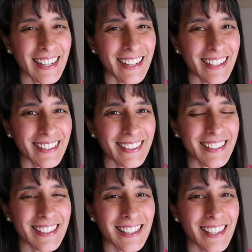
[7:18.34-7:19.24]
And
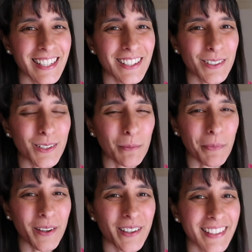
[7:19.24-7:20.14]
this is the lady who got
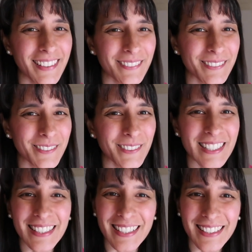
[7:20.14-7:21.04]
married, was
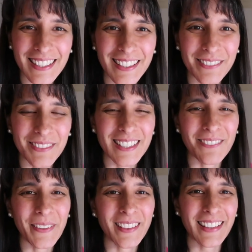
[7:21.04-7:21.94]
it six times?
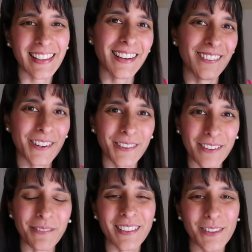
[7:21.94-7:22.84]
Something like that. I'll
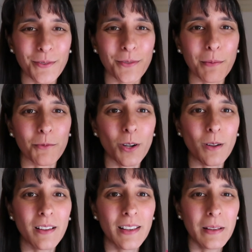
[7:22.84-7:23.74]
correct myself if I'm wrong.